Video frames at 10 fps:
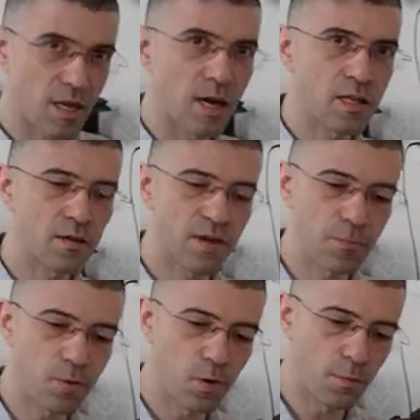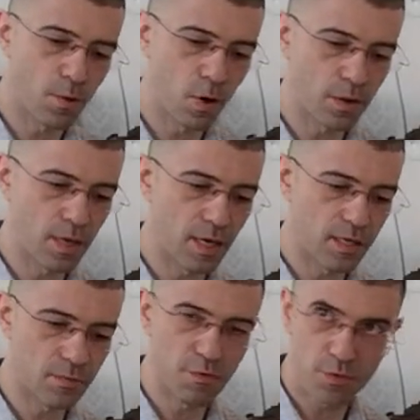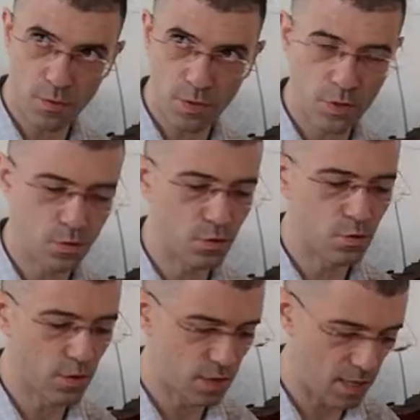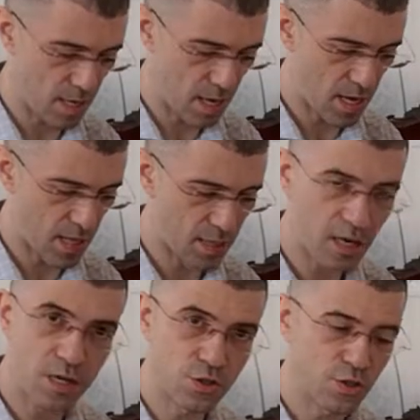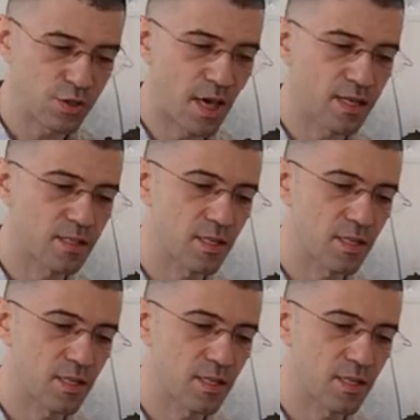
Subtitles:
Another very important point is, before we go to the cartridge test,